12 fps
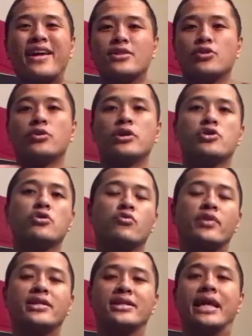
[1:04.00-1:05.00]
that is a traditional
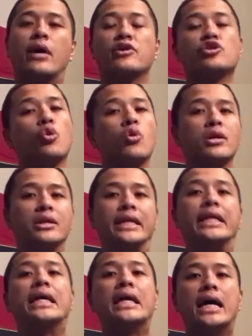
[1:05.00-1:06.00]
reason. Now,
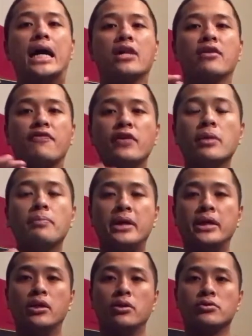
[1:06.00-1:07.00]
historically, the
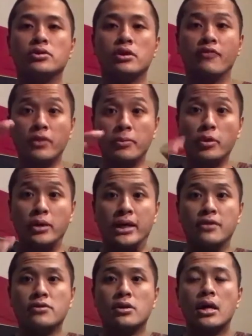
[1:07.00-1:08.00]
Filipino
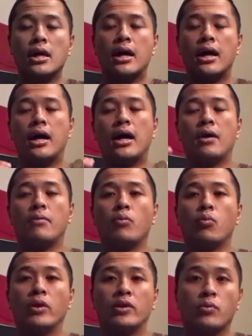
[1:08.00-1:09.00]
natives,
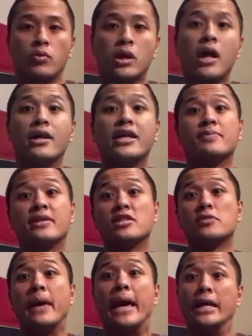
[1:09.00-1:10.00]
when they were colonized by the
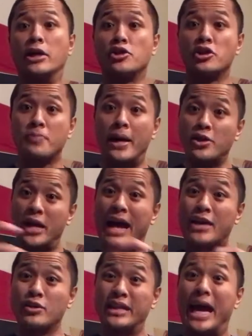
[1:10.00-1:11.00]
Spanish
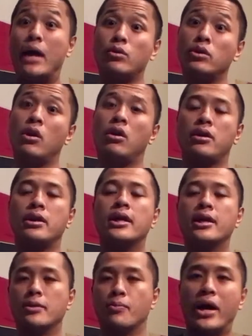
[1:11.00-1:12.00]
actually outlawed
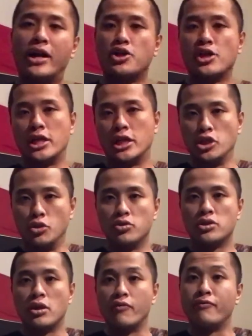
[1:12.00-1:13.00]
the brandishing and
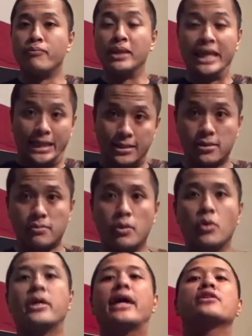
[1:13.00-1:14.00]
use of blades.
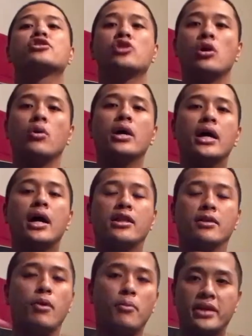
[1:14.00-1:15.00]
Okay, so
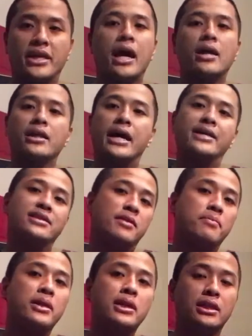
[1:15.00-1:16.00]
the moment they colonized, they
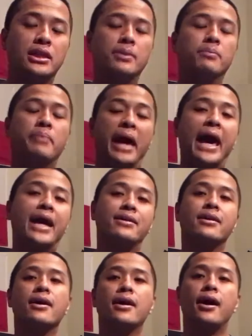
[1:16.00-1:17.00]
immediately
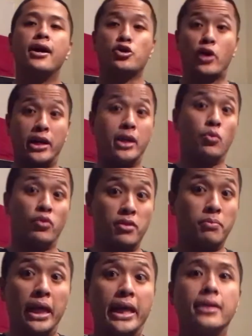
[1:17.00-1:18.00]
banned training with
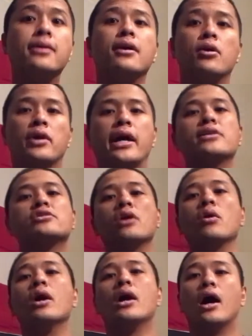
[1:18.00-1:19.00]
the blade. Okay,
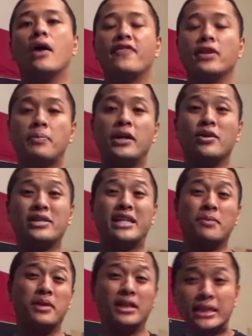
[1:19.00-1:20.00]
so Filipinos
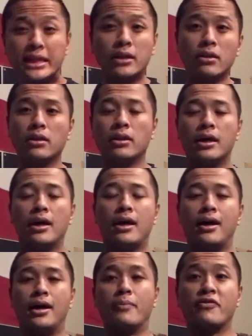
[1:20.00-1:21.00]
had to be a little
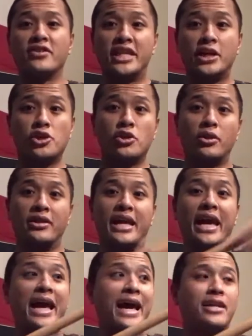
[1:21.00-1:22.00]
improvisational, and
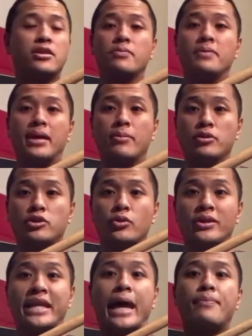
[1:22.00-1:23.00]
they had to be able
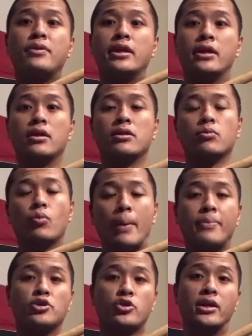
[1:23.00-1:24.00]
to adapt their
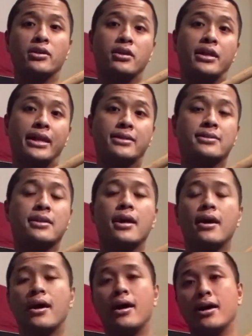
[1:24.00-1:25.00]
weapons training to the next
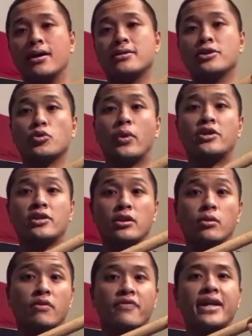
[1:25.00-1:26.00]
situation
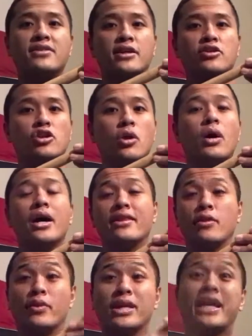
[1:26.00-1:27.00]
that they were facing. So
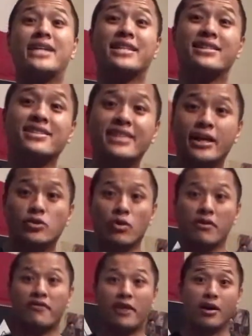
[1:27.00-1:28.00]
they realized that sticks
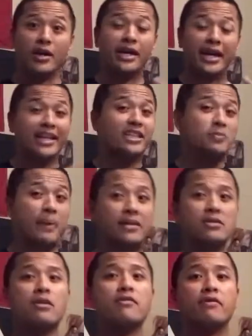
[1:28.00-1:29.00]
were a very
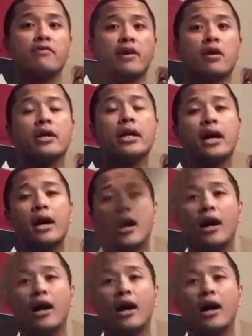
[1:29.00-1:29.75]
inexpensive and very